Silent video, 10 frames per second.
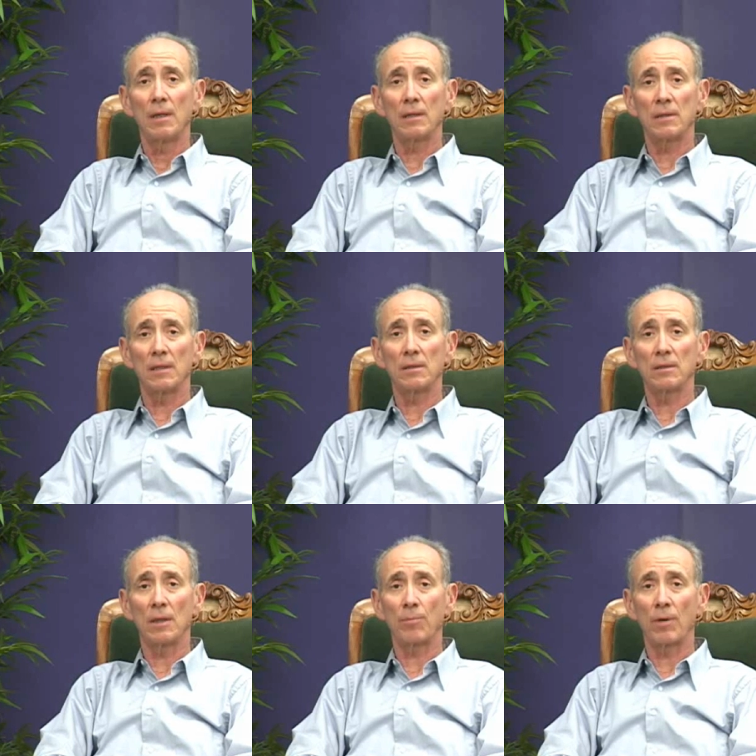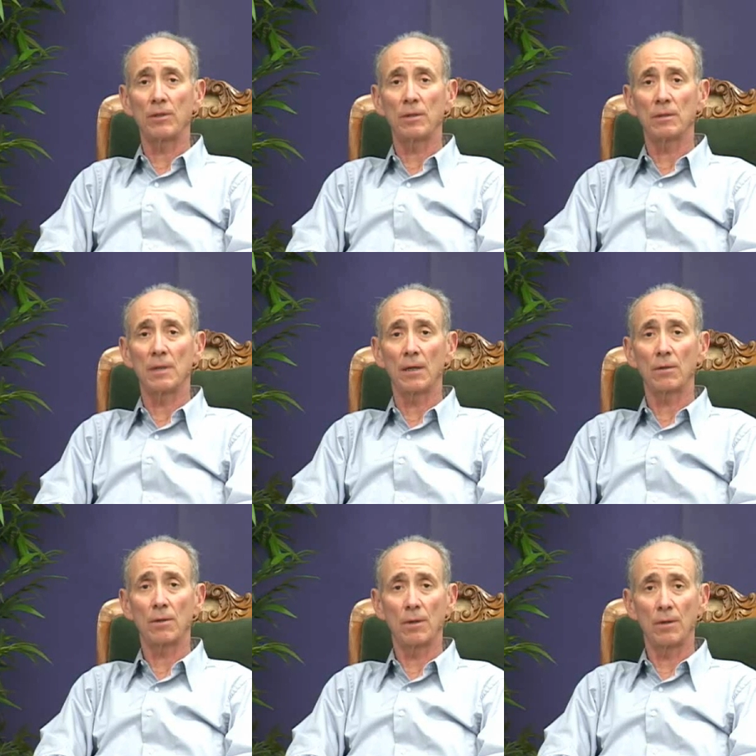that says the separation has not
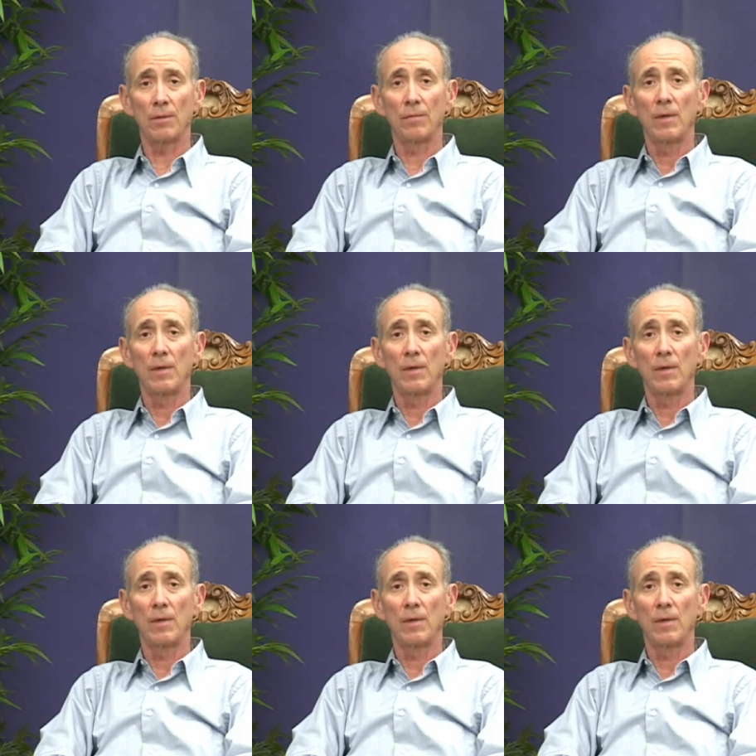occurred.